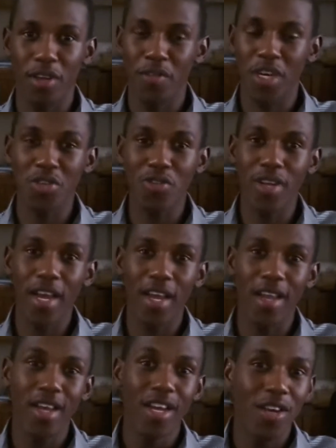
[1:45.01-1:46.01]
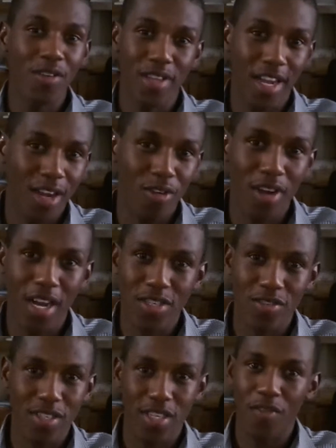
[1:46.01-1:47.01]
Even today, you take a look at
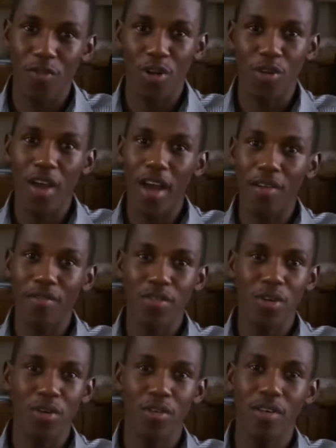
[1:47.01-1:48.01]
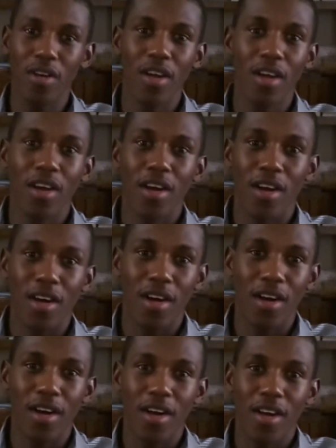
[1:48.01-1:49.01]
your cell phone, you have, you know,
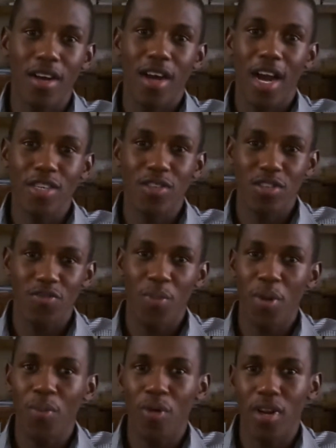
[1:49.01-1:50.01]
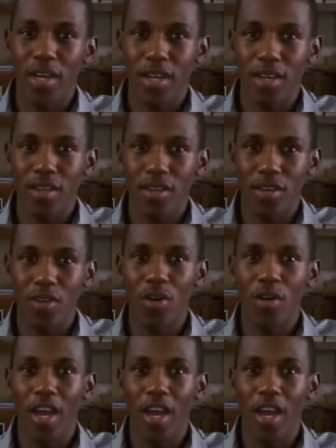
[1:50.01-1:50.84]
uh, hundreds of people in it, you know.